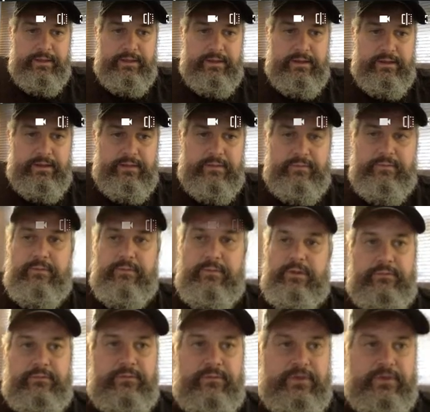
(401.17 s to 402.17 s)
Okay.
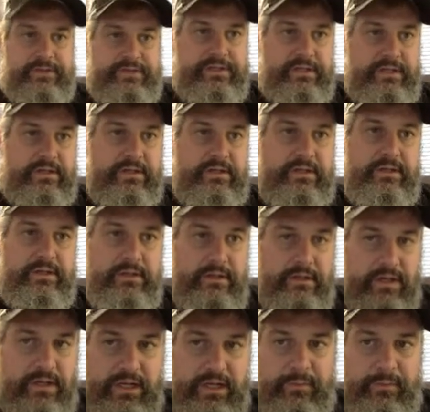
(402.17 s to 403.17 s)

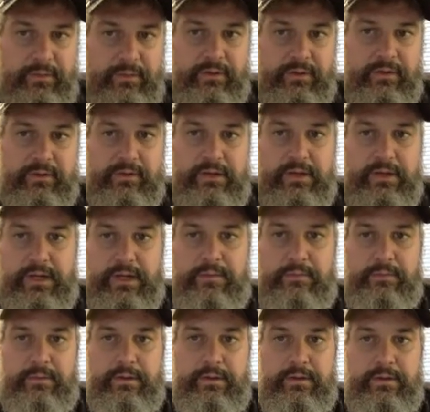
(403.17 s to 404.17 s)
First, a
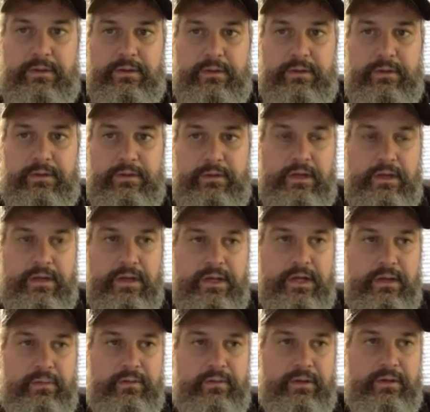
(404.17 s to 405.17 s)
couple
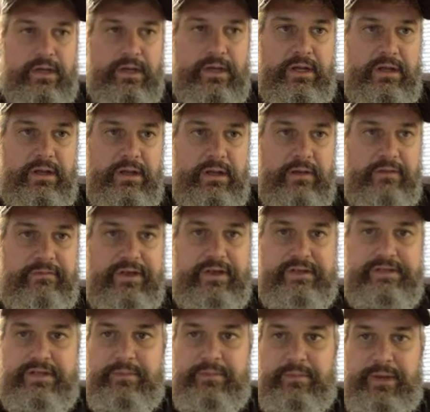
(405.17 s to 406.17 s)

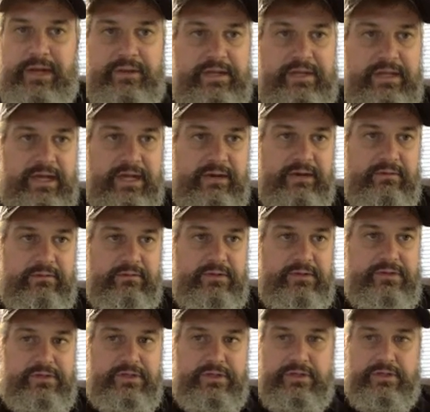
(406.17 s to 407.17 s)
of things
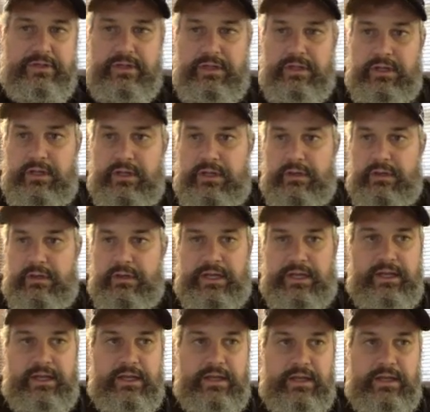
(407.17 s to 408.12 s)
about the ag revolution.